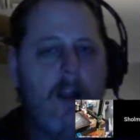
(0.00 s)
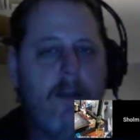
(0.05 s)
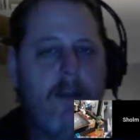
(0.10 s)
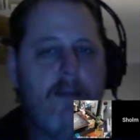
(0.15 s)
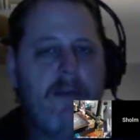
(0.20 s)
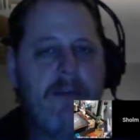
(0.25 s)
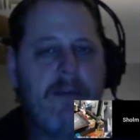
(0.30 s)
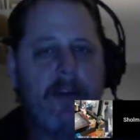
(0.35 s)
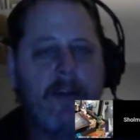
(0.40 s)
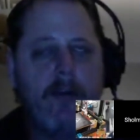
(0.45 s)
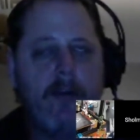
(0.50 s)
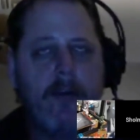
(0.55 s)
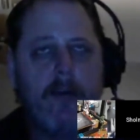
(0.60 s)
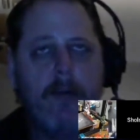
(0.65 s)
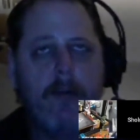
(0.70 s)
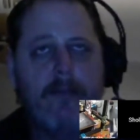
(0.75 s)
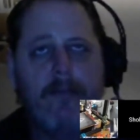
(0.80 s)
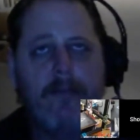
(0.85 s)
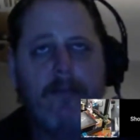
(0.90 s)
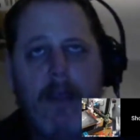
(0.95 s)
Gollum of the group.
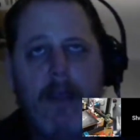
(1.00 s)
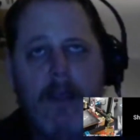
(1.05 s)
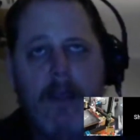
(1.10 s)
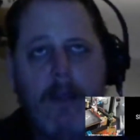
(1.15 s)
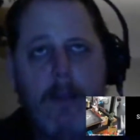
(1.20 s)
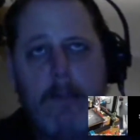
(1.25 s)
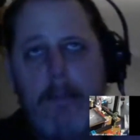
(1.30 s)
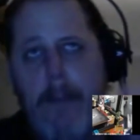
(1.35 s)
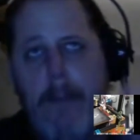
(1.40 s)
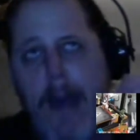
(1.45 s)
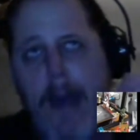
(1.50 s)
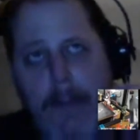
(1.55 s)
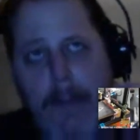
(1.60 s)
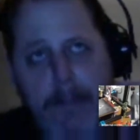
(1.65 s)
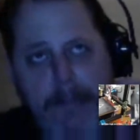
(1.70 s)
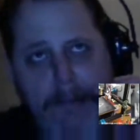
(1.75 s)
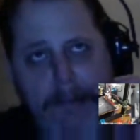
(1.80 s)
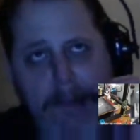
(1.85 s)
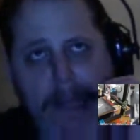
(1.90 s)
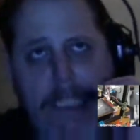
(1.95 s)
My
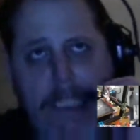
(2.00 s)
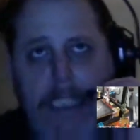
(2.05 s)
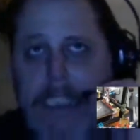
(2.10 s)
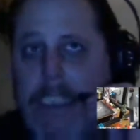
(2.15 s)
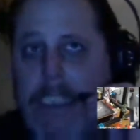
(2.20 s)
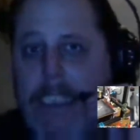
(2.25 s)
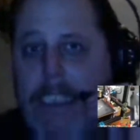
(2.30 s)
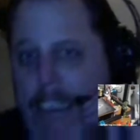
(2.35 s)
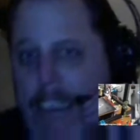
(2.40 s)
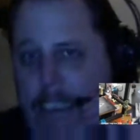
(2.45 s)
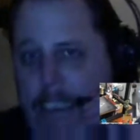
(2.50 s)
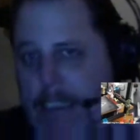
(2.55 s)
precious.